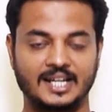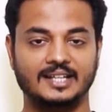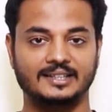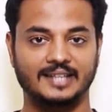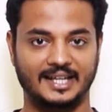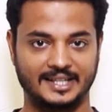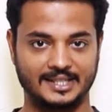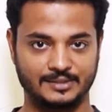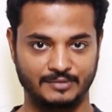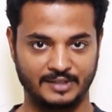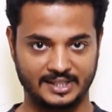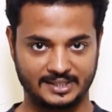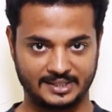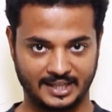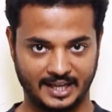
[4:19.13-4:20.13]
That is, we
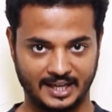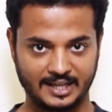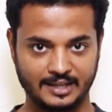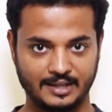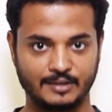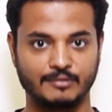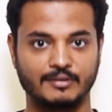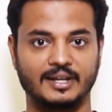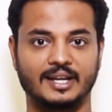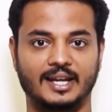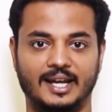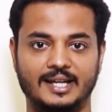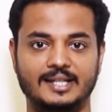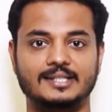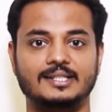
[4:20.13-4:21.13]
say when
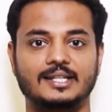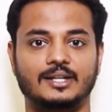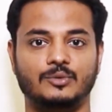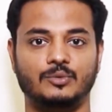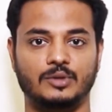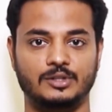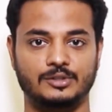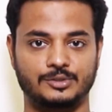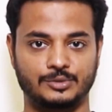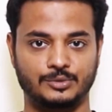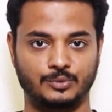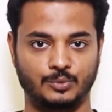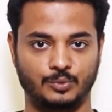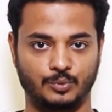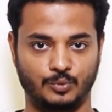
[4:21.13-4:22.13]
x equal
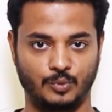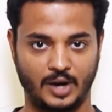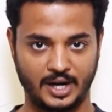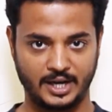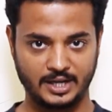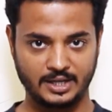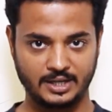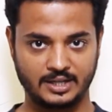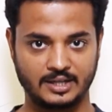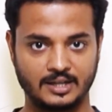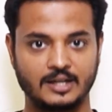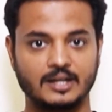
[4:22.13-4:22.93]
to 1,